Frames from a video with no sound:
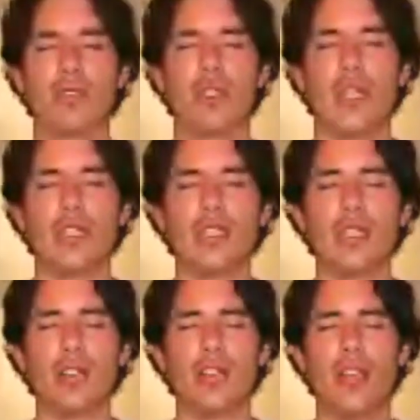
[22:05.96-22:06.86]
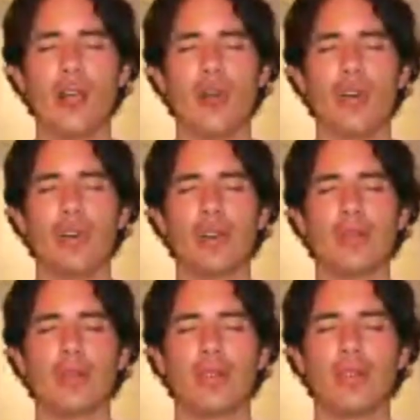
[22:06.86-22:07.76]
to the indigo flower
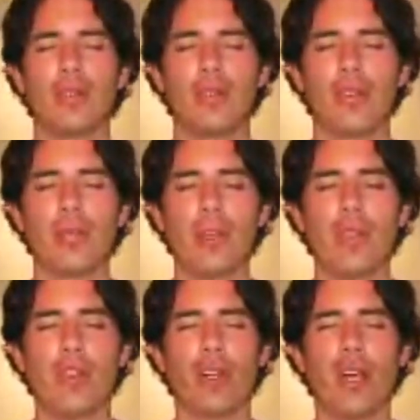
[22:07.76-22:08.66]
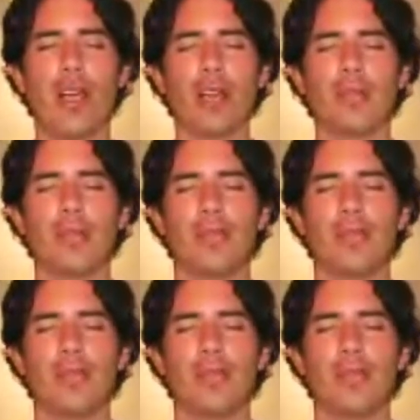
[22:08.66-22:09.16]
of my third eye.